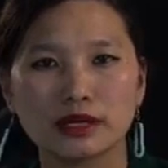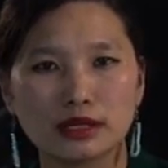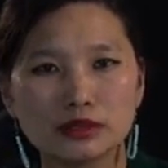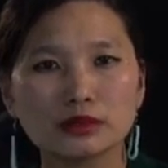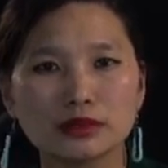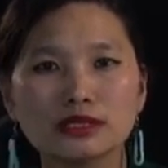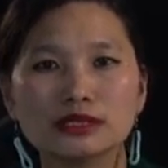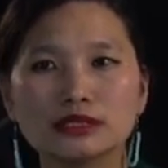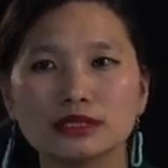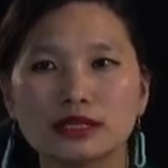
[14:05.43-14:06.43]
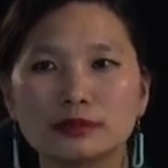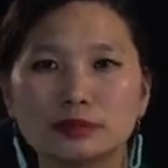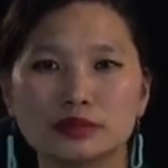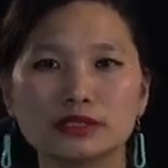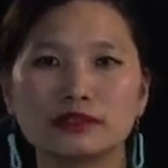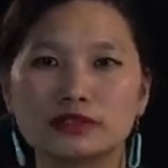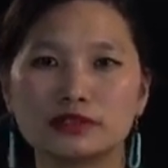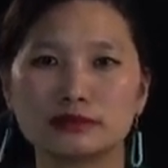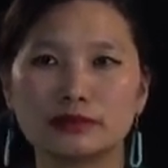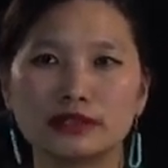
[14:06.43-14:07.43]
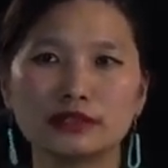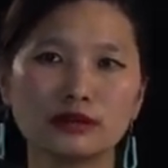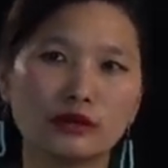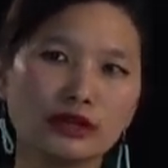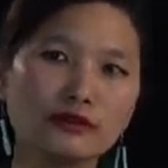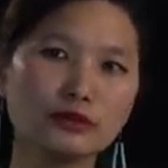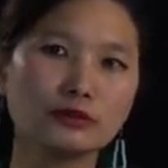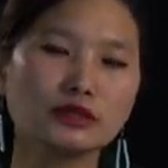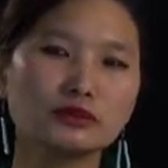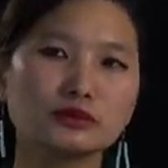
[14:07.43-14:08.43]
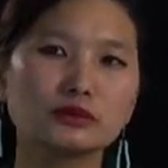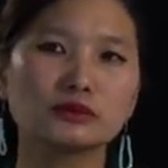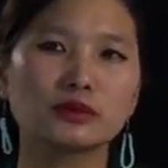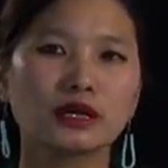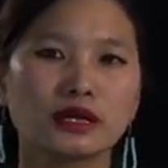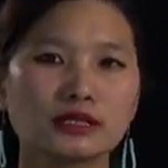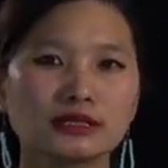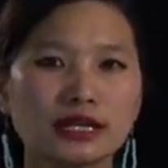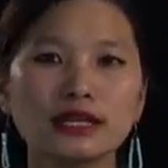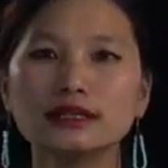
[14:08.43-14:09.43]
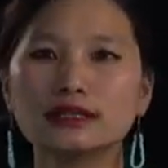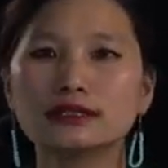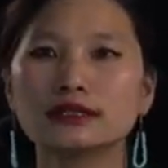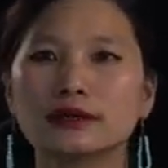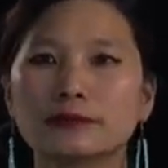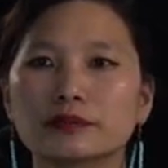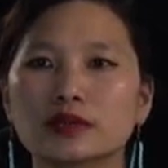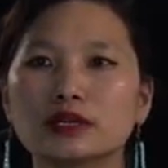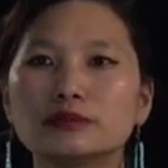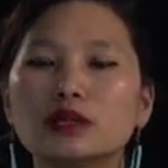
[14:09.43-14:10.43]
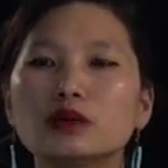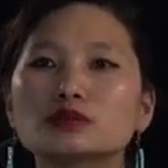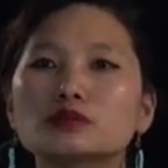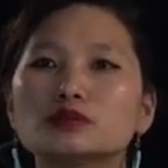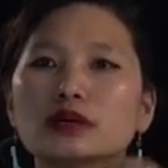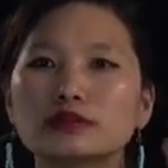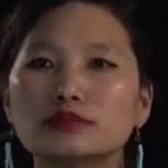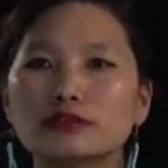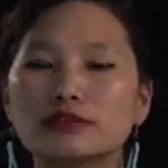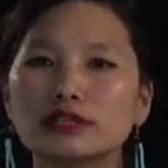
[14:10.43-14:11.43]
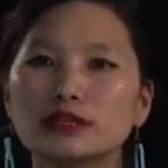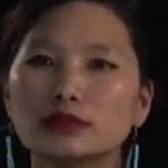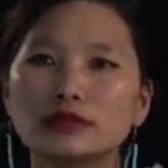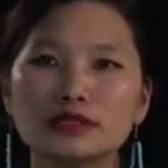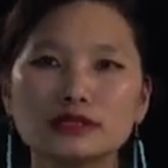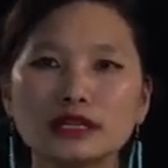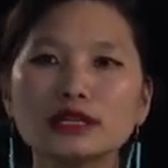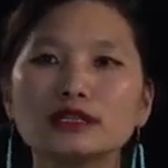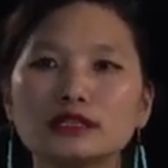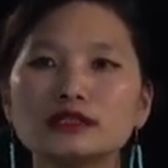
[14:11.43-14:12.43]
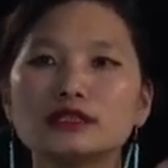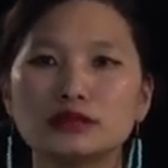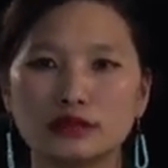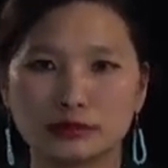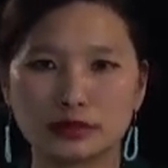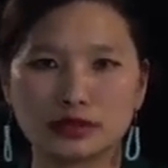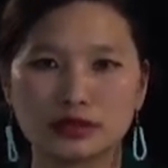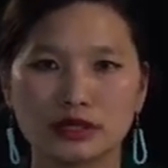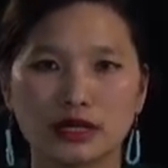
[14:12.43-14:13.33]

And so this is a possessive determiner. Or if you want to say that it belongs to one of your friends, you can say this is your book.